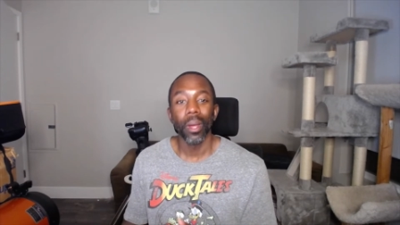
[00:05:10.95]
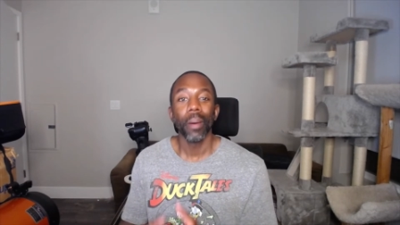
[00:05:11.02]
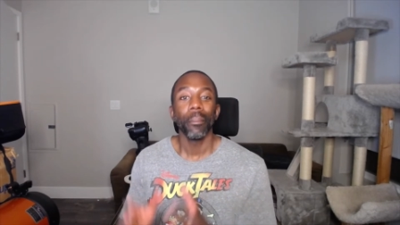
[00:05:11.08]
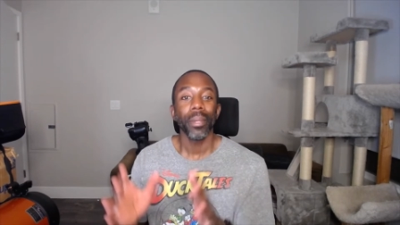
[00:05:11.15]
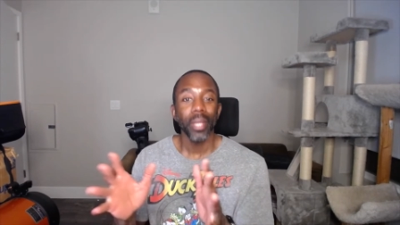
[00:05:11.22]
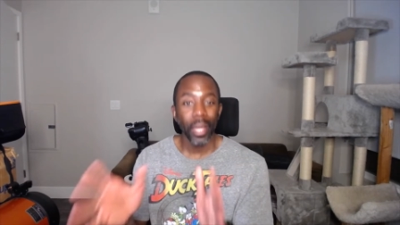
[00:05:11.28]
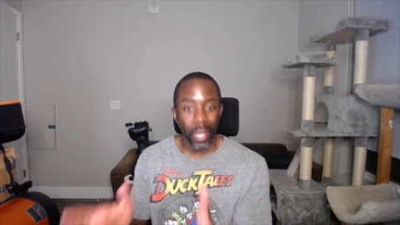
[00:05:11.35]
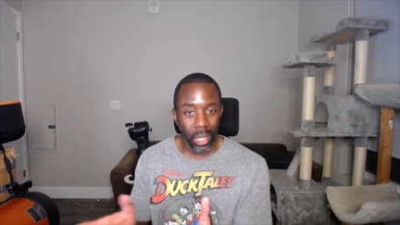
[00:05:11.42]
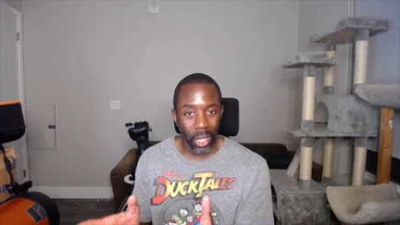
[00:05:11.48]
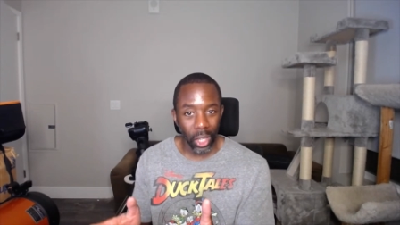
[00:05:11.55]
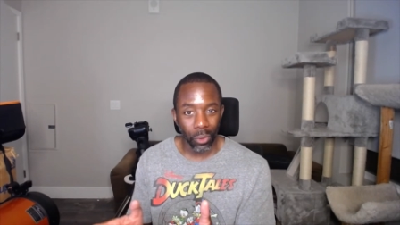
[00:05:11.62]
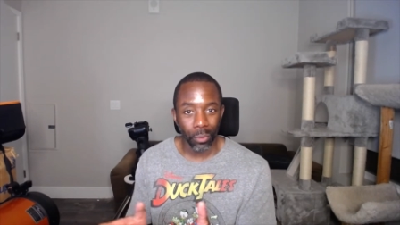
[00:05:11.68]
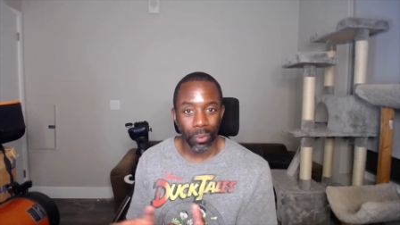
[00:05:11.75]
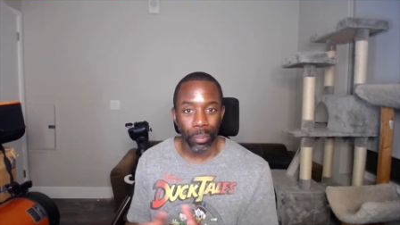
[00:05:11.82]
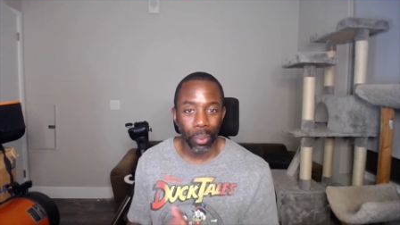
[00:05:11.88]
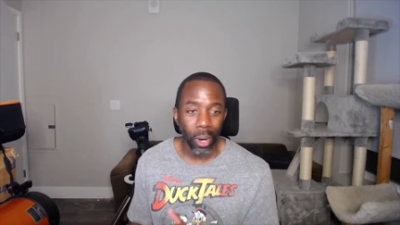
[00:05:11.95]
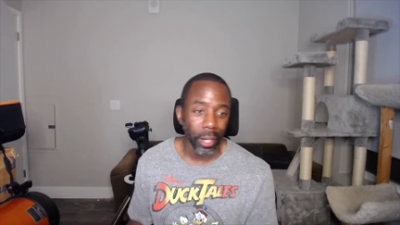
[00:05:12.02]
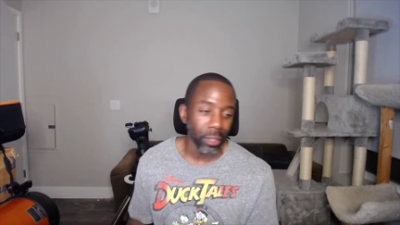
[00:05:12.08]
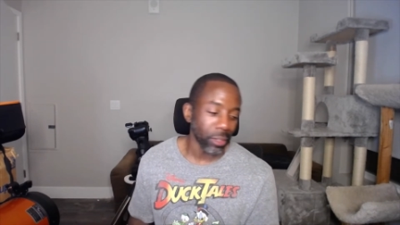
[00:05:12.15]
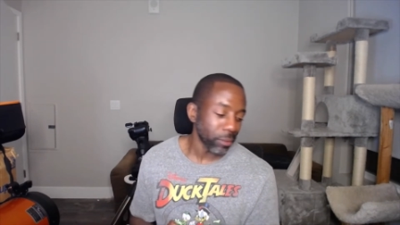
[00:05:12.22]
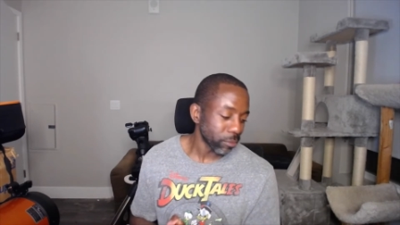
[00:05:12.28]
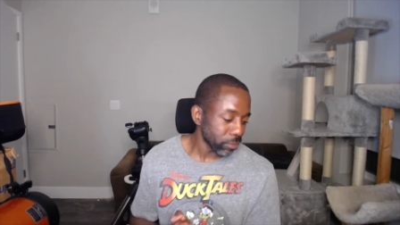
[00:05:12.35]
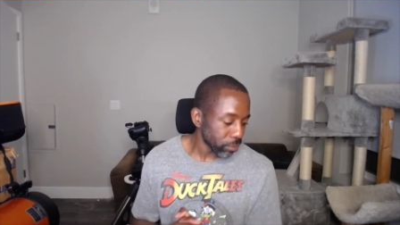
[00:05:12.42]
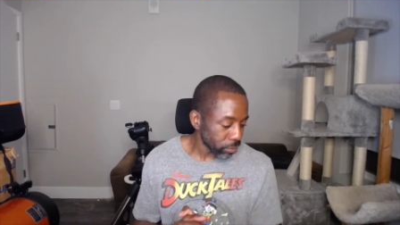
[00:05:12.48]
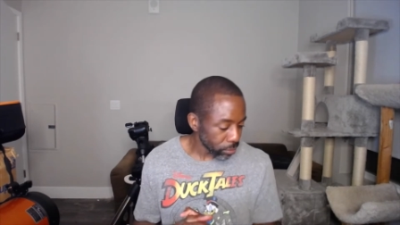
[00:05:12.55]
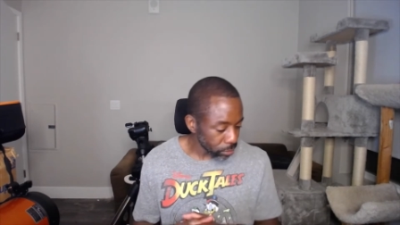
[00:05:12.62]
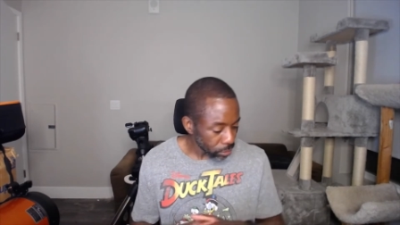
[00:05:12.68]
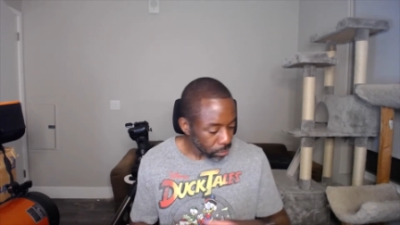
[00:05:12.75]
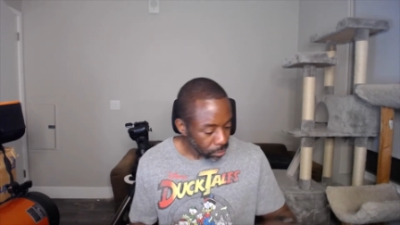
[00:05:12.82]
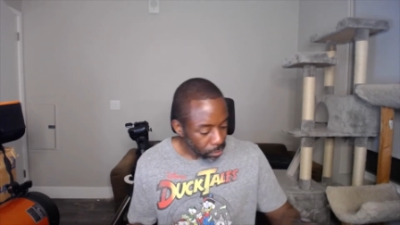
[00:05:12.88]
But that comes with a price.
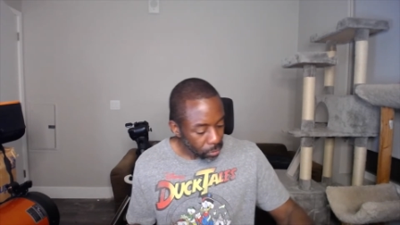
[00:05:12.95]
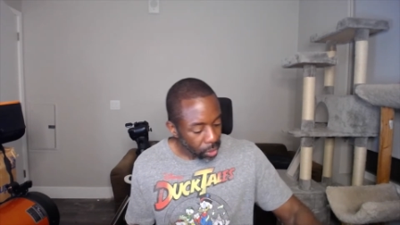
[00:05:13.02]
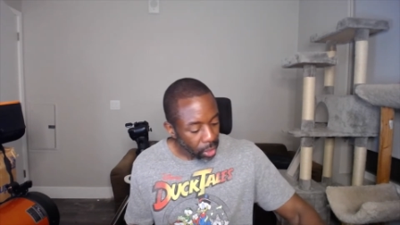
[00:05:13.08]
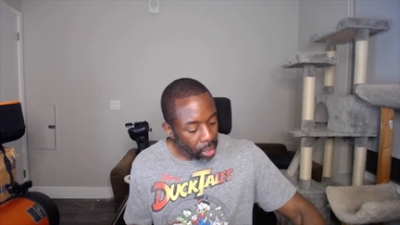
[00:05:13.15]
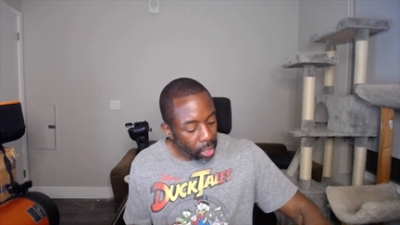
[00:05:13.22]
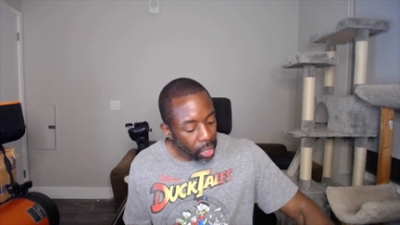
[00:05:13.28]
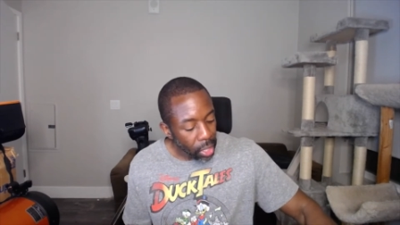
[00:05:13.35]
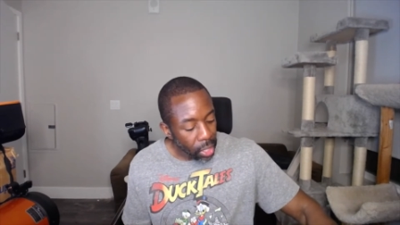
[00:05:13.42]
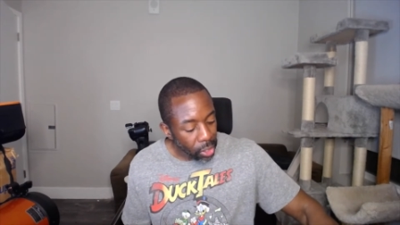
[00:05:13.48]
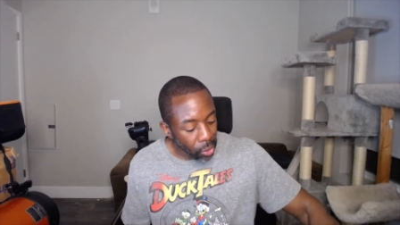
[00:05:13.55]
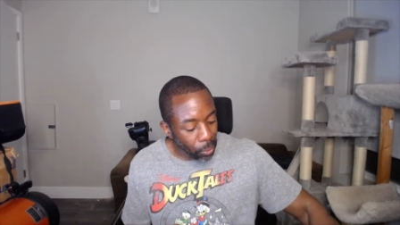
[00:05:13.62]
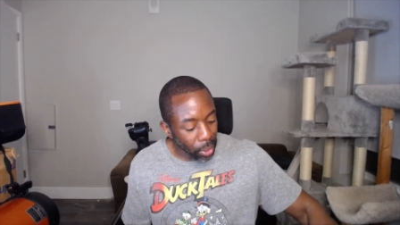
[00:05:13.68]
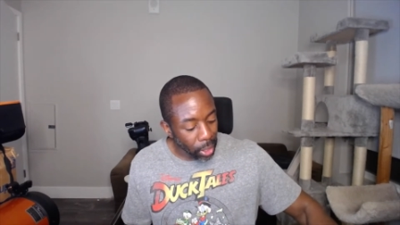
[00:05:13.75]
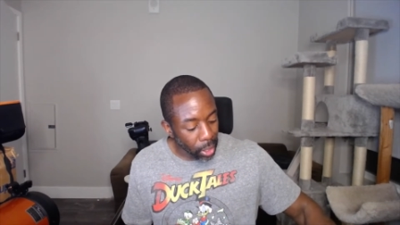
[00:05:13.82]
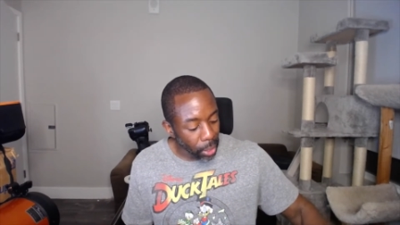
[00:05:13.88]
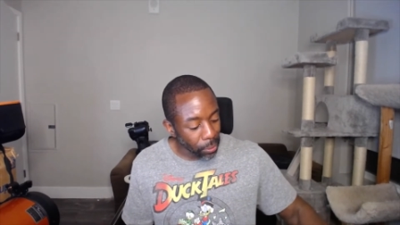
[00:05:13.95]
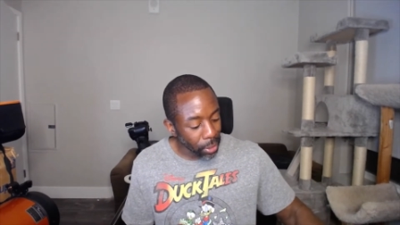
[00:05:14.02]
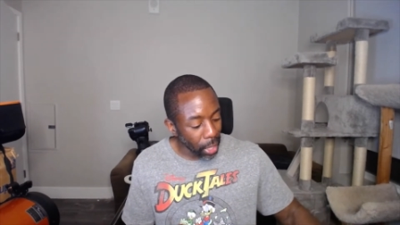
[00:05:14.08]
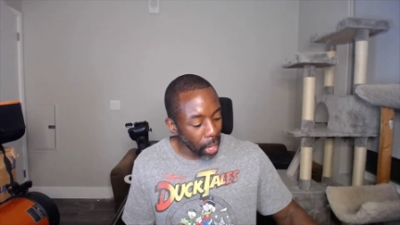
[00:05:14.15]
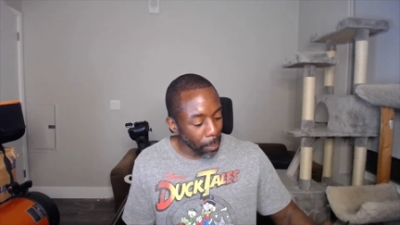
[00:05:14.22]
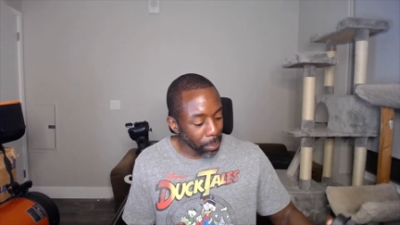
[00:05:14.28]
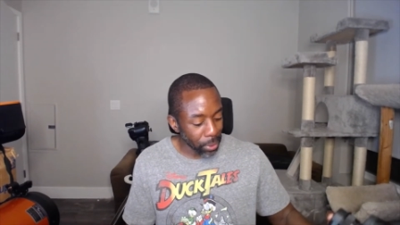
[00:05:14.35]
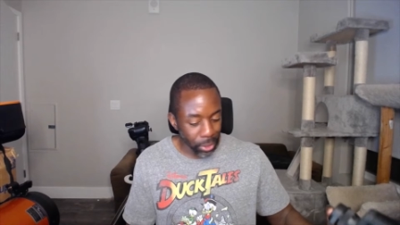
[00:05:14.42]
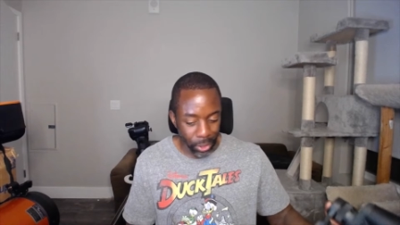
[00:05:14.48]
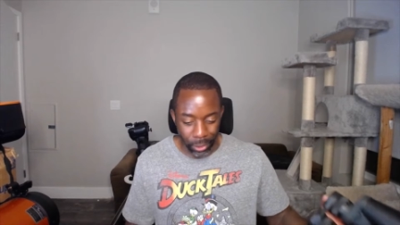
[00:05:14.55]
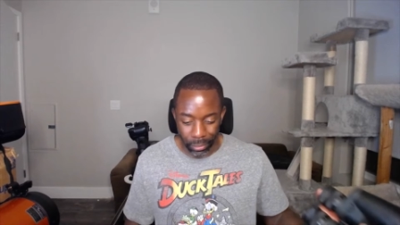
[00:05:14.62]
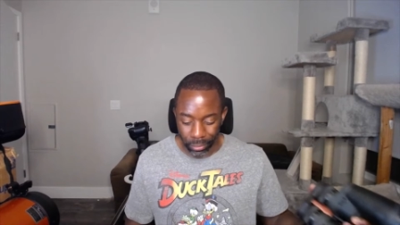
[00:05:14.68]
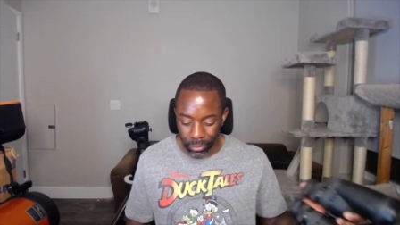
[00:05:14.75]
So when it comes to aperture,